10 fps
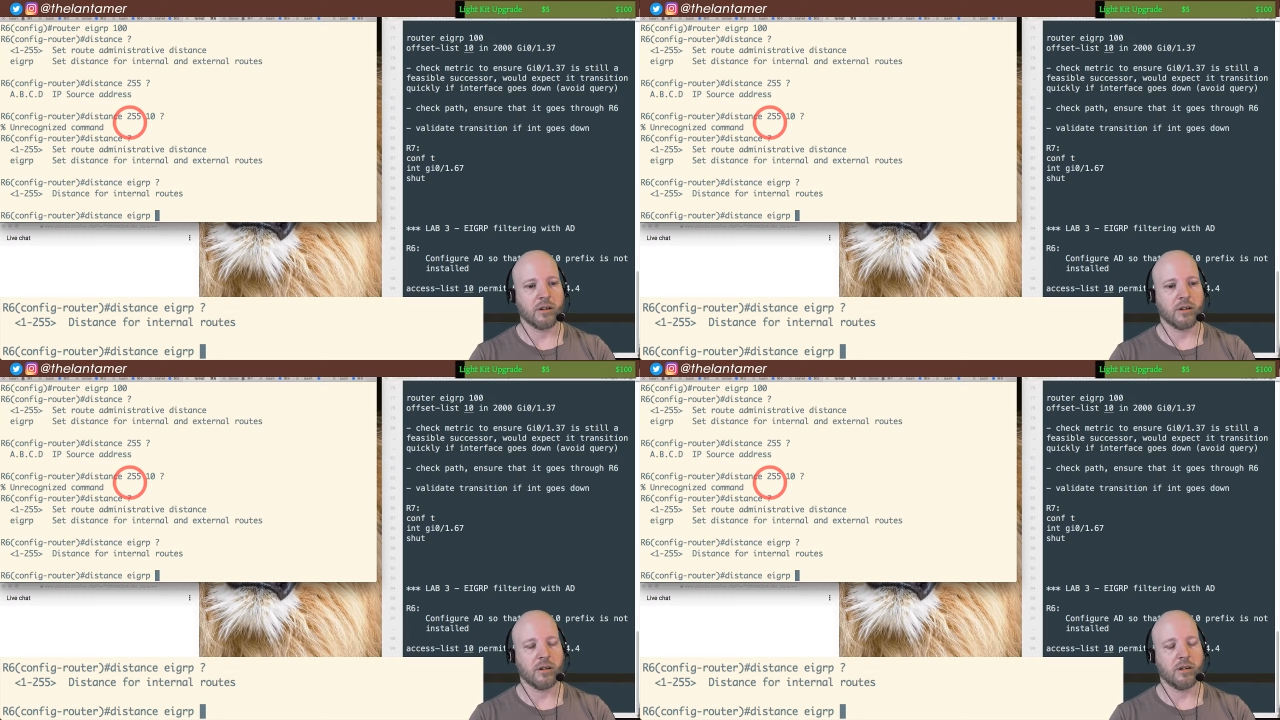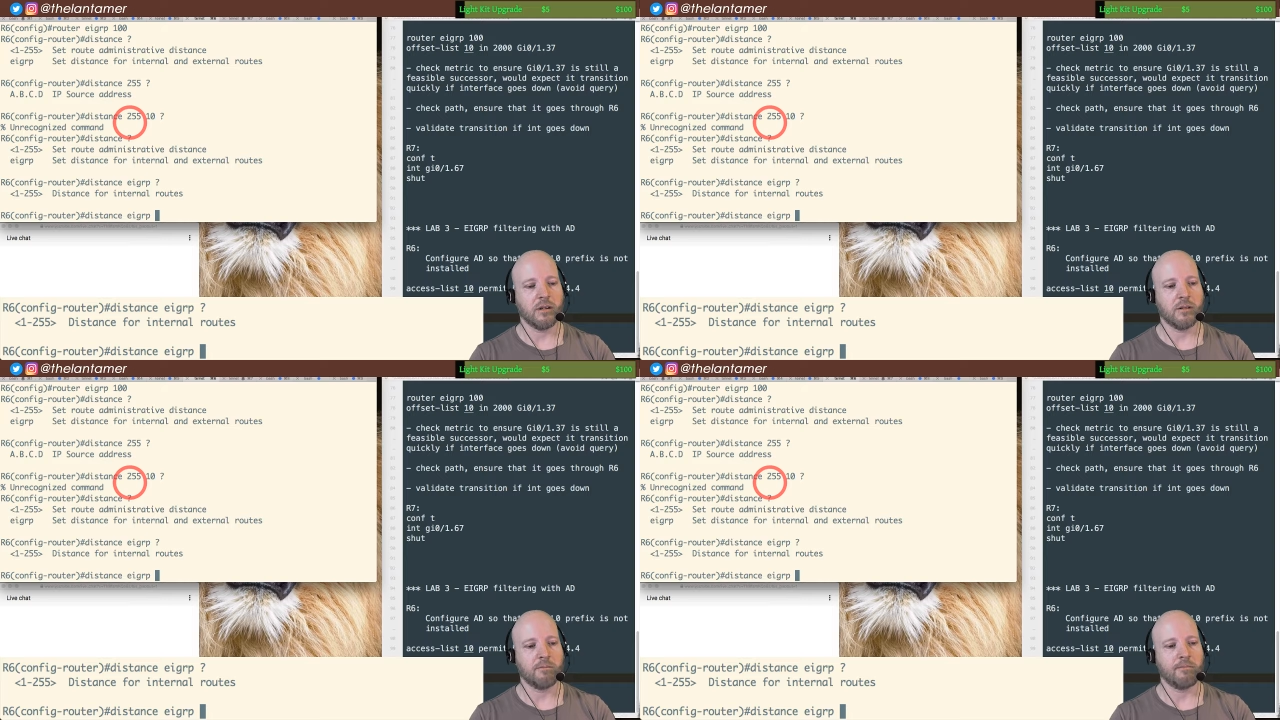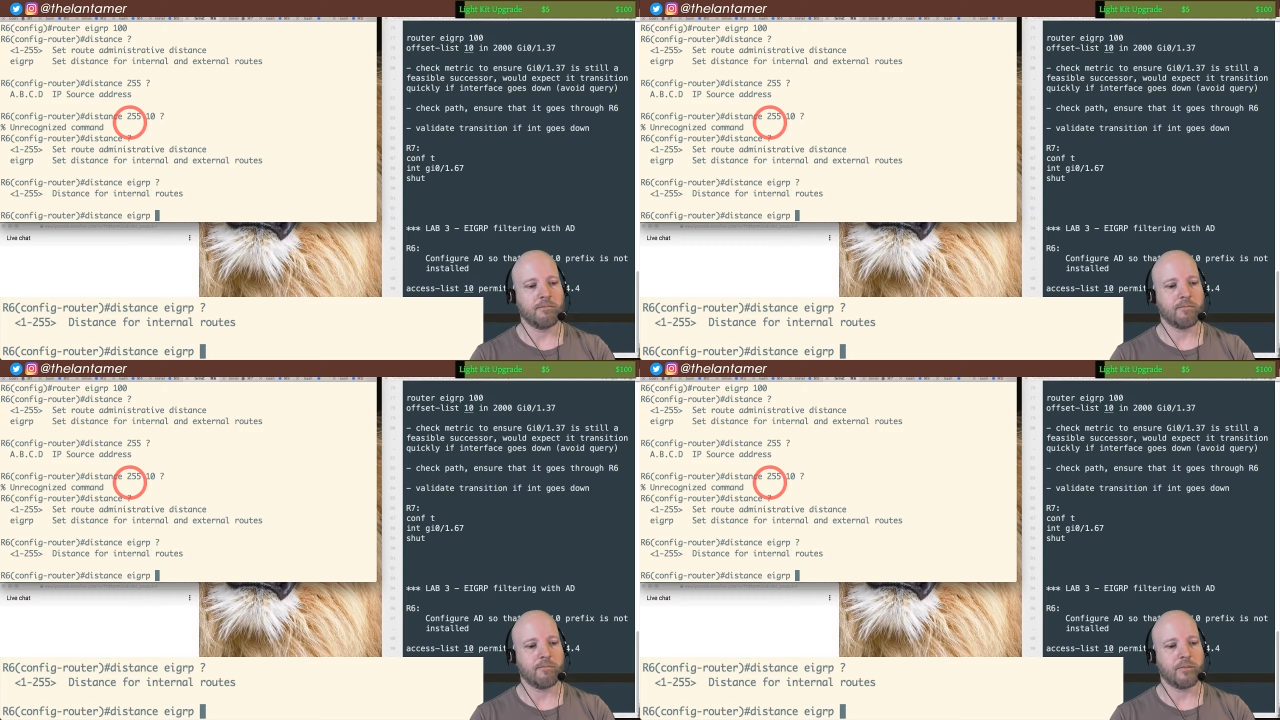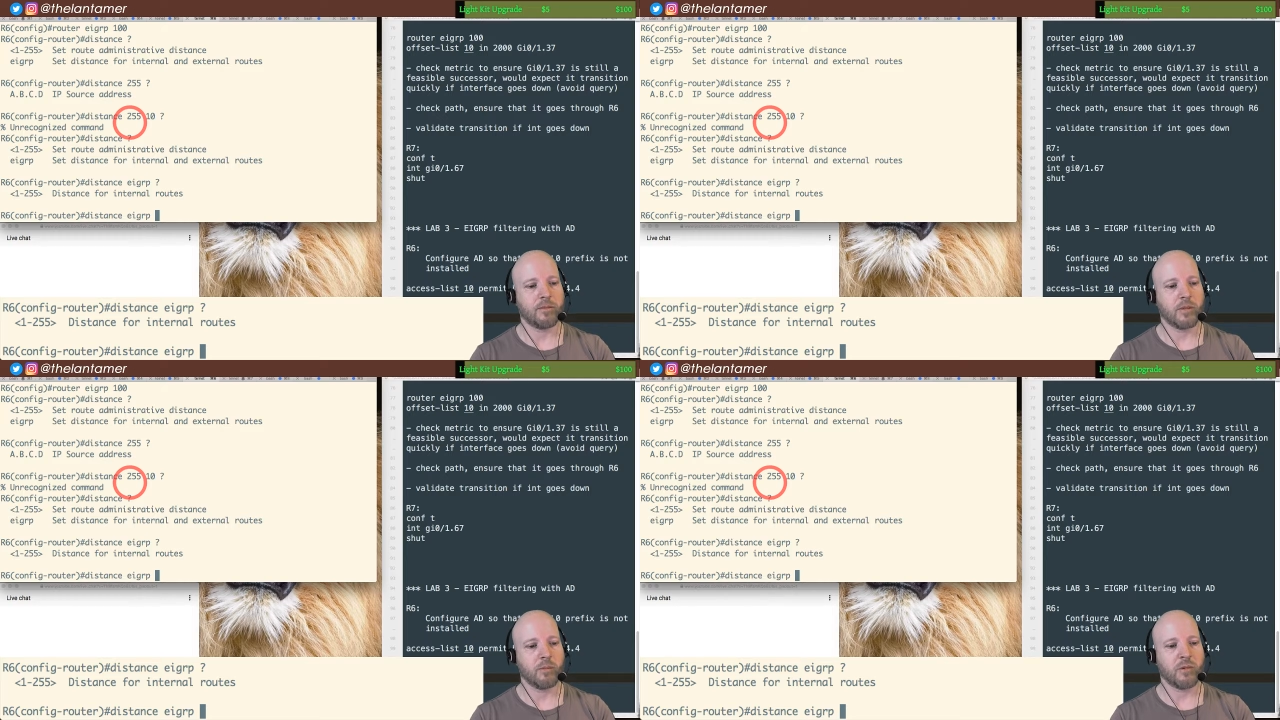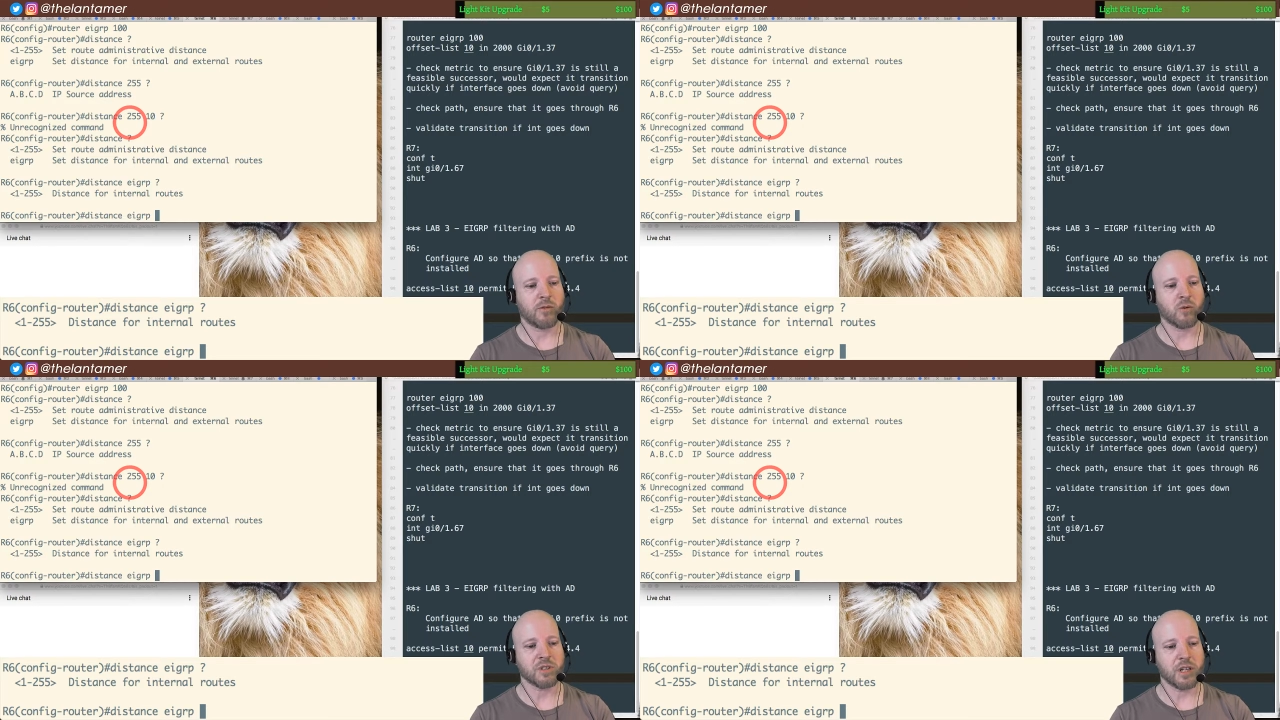Of
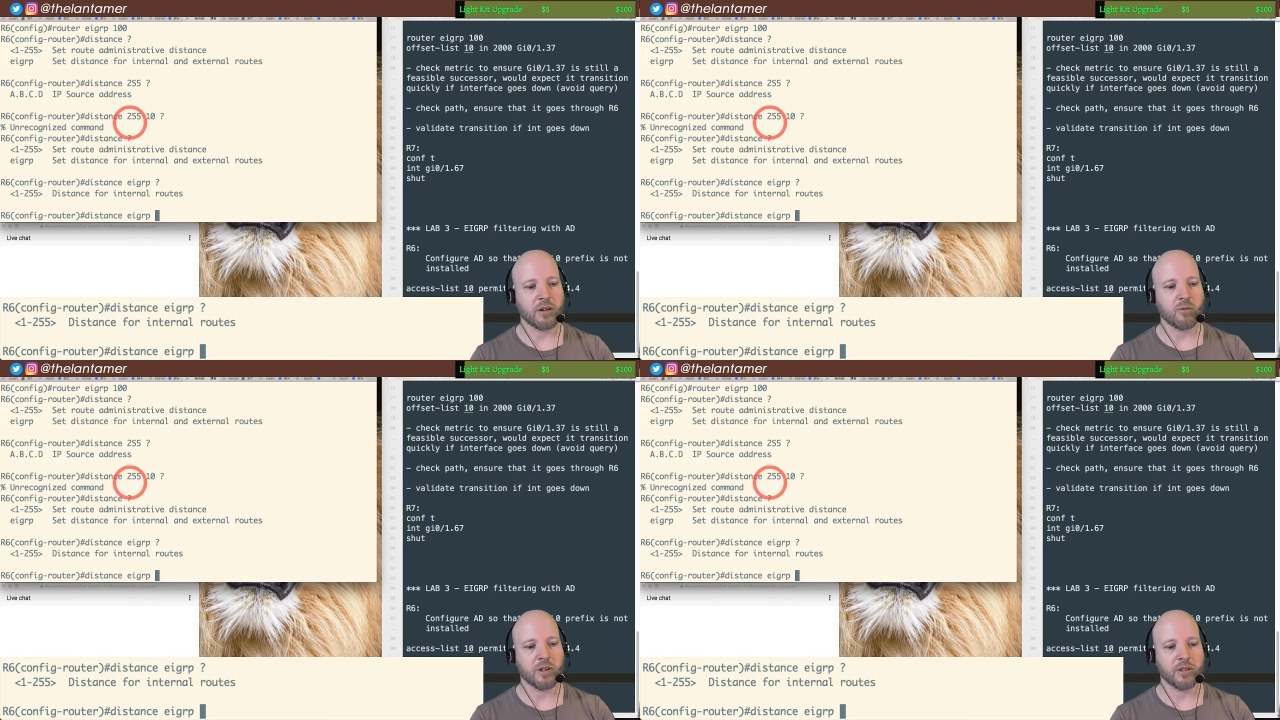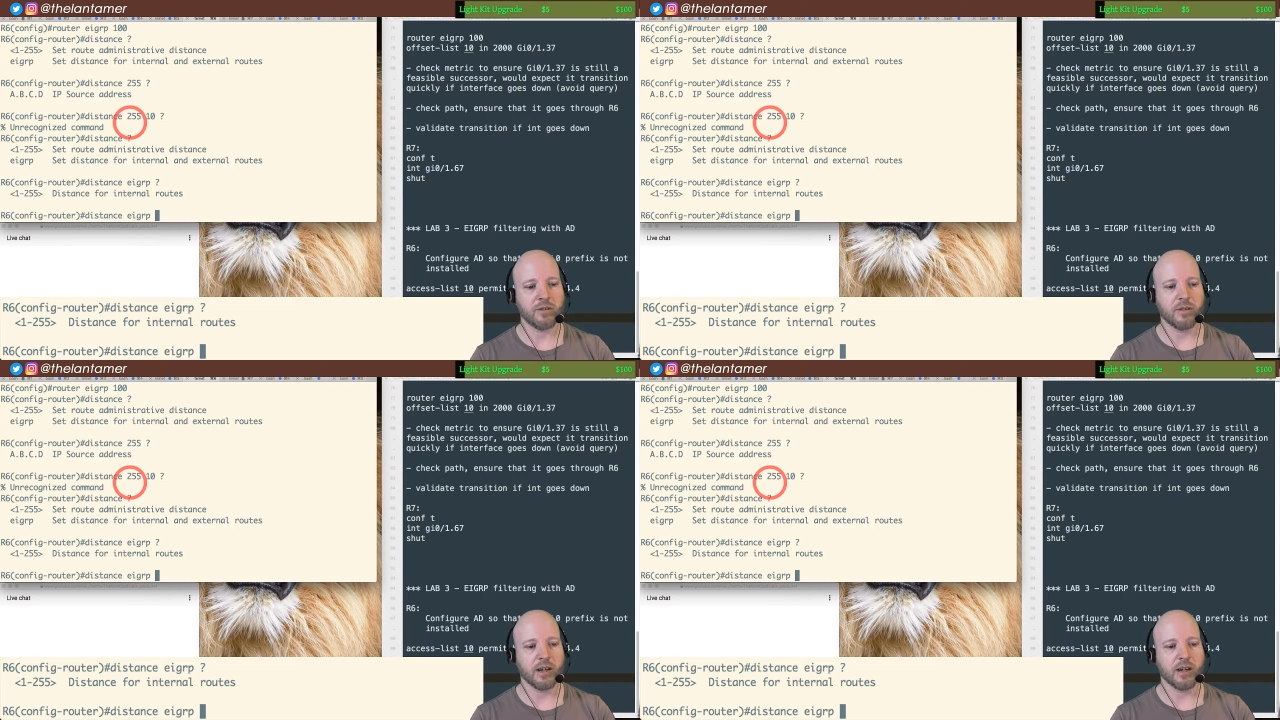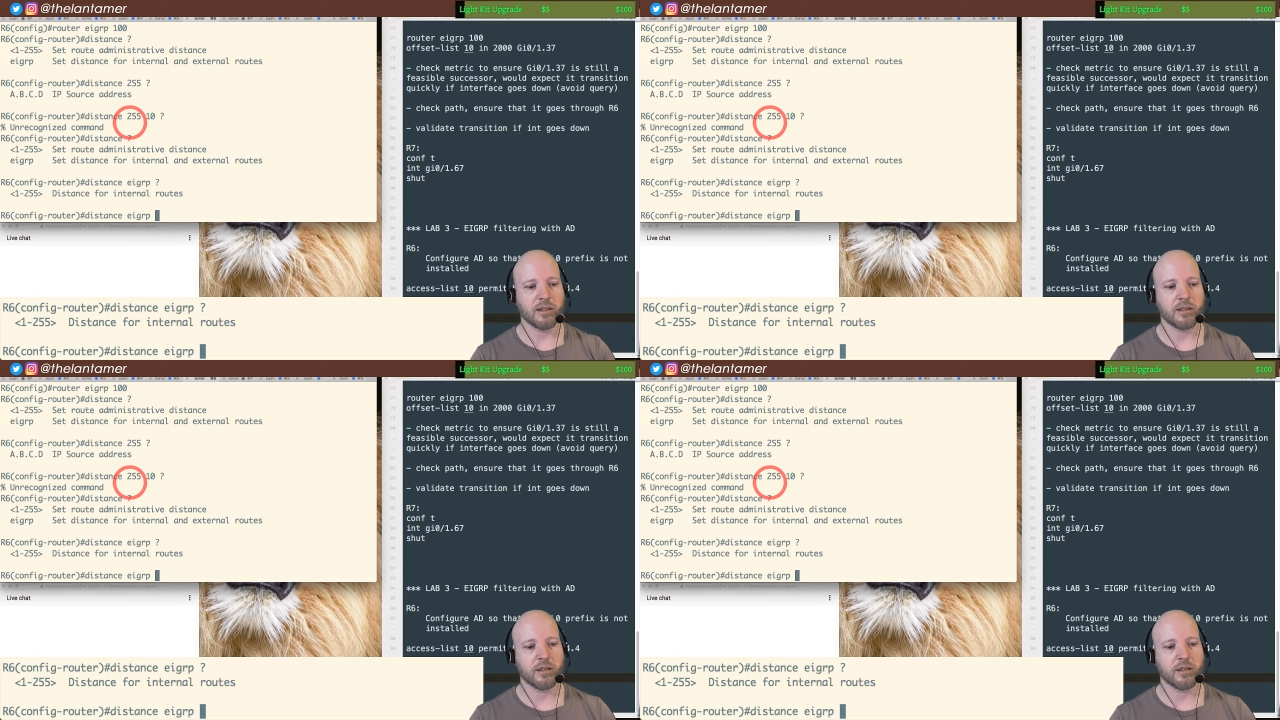course, I don't want to do that.